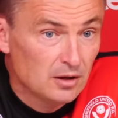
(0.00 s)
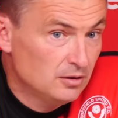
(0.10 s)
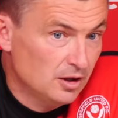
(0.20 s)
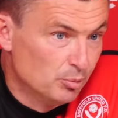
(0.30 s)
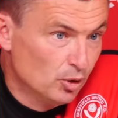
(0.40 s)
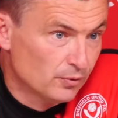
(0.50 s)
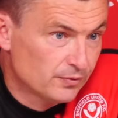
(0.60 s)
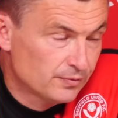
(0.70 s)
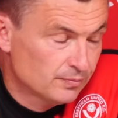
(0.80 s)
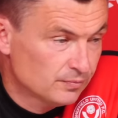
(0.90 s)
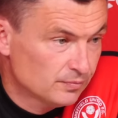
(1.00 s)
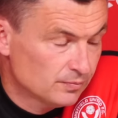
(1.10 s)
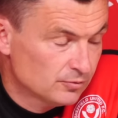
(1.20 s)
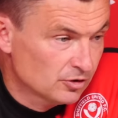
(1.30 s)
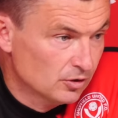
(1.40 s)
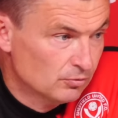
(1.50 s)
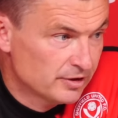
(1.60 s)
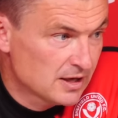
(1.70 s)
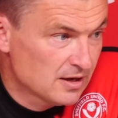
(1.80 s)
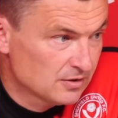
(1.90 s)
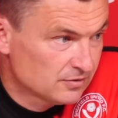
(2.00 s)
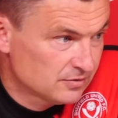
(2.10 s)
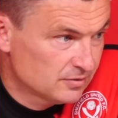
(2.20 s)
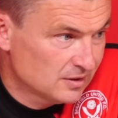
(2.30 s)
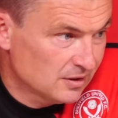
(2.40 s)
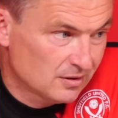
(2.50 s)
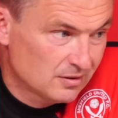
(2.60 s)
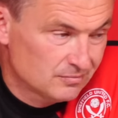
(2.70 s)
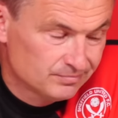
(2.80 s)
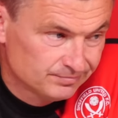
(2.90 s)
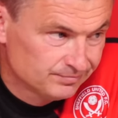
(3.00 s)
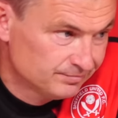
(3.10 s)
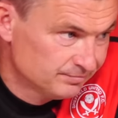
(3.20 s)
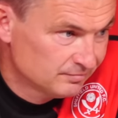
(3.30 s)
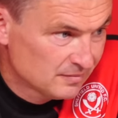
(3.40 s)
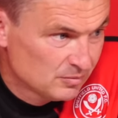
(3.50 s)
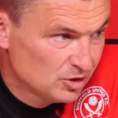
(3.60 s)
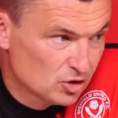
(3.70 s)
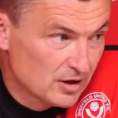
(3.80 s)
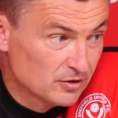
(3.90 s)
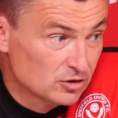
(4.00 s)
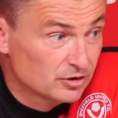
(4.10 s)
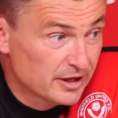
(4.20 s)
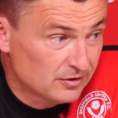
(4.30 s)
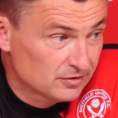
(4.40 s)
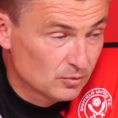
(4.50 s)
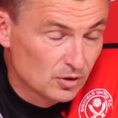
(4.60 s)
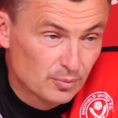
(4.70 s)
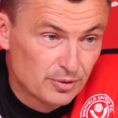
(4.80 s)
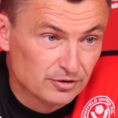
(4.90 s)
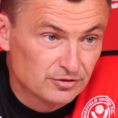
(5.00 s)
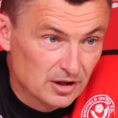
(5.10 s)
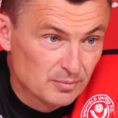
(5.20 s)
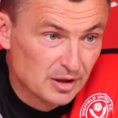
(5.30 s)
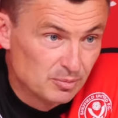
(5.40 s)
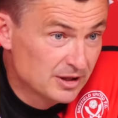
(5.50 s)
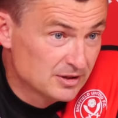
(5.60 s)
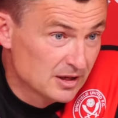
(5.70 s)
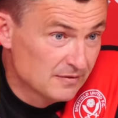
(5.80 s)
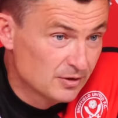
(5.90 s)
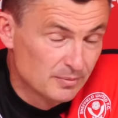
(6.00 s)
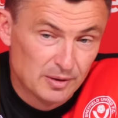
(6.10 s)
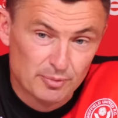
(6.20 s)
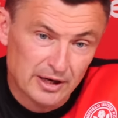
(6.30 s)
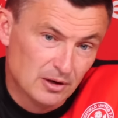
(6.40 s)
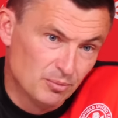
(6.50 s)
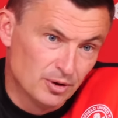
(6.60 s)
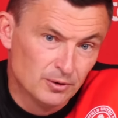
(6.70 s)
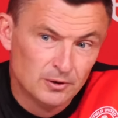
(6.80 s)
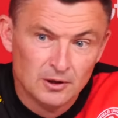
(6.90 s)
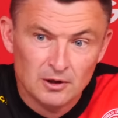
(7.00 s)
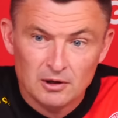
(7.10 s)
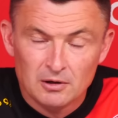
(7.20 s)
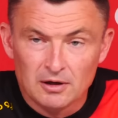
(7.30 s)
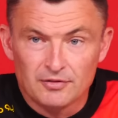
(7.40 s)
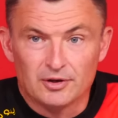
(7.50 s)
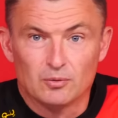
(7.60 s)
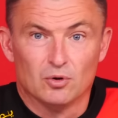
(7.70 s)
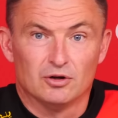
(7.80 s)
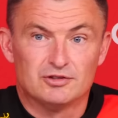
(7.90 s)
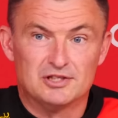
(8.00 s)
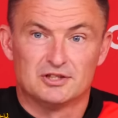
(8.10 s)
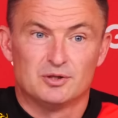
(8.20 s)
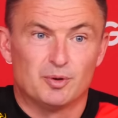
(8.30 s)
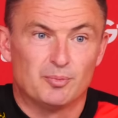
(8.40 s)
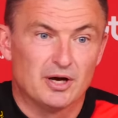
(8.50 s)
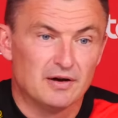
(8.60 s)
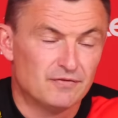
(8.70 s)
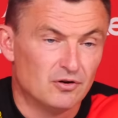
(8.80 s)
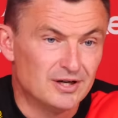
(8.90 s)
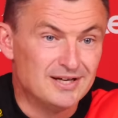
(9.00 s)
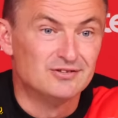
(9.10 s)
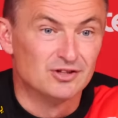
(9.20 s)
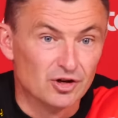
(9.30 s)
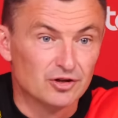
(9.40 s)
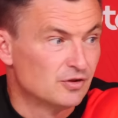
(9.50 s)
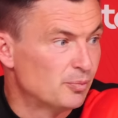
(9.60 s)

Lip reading: Yeah, both. So regardless, you could have a good guess at what the personnel may be and the 11 they may put out, but I think what's easier to prepare for is the